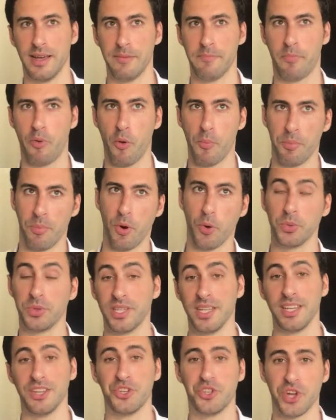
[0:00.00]

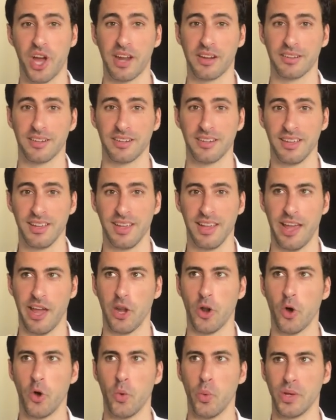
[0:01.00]
promoting each other,
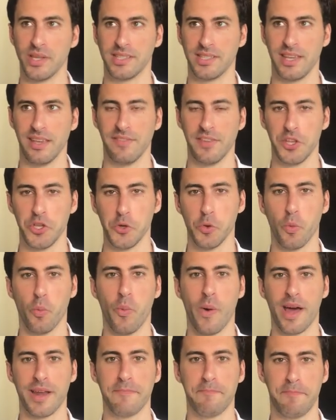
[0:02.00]
and always giving you
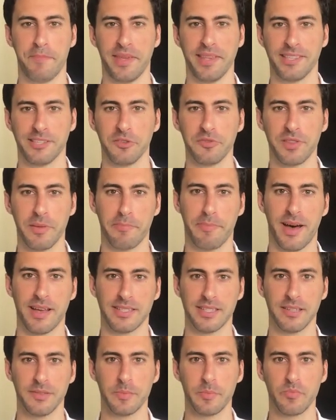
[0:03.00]
one piece of the
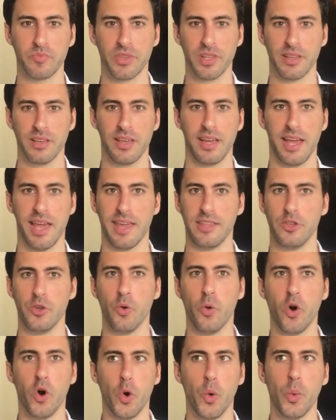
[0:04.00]
puzzle and
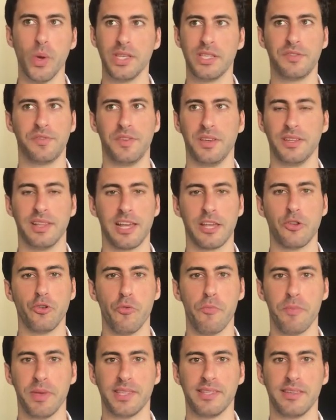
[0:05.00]
you always feel like
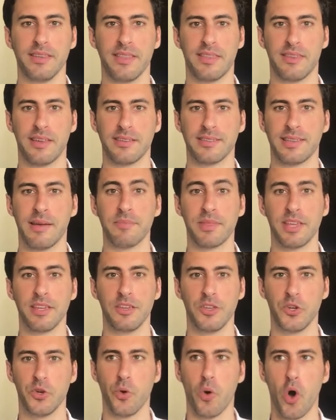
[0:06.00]
you're missing th-
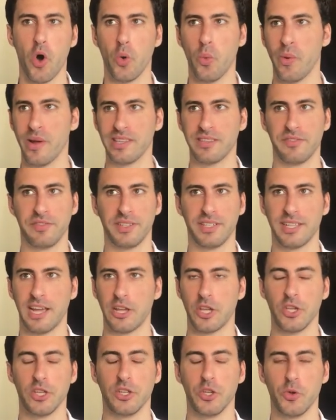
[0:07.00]
something. You always feel
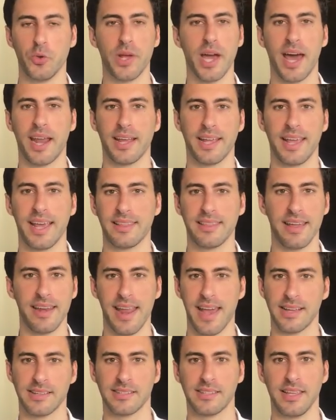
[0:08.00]
like you, you, gotta get the
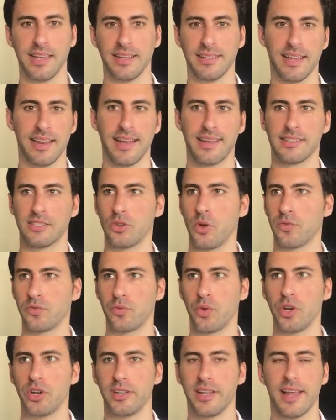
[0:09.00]
next thing, the next
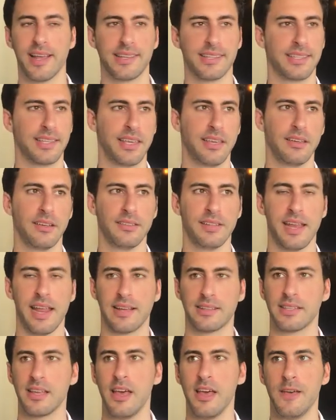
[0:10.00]
software, the next skill, the
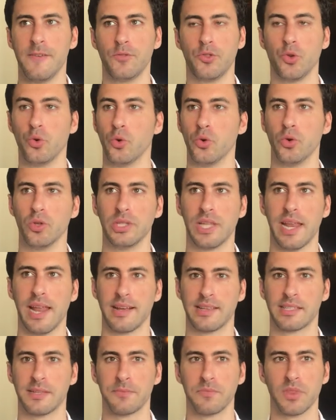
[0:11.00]
next tool, the
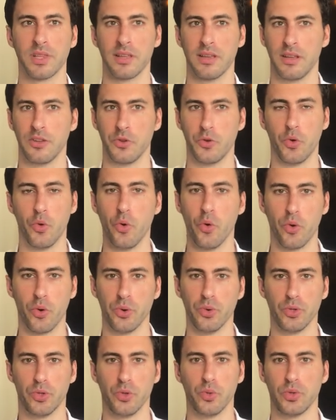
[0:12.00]
next
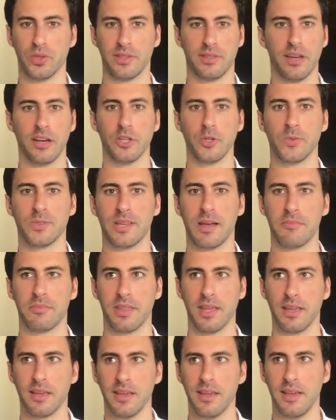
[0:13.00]
guru to tell you
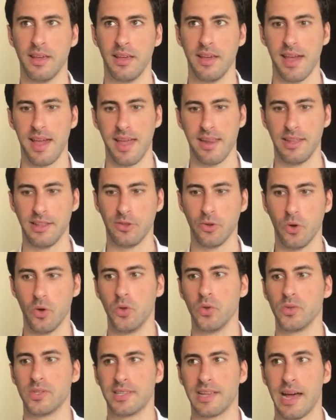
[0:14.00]
something. And it
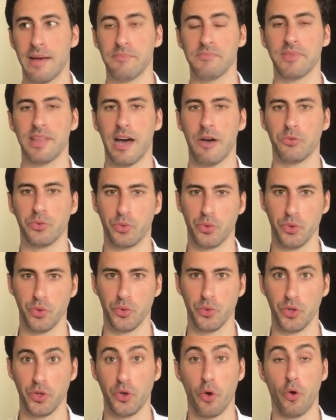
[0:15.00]
all comes down
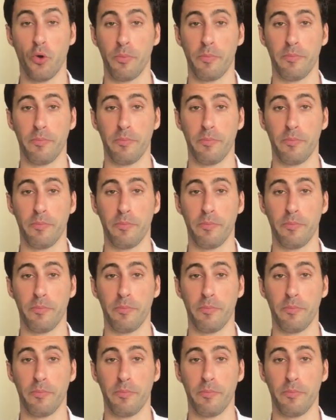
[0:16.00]
to your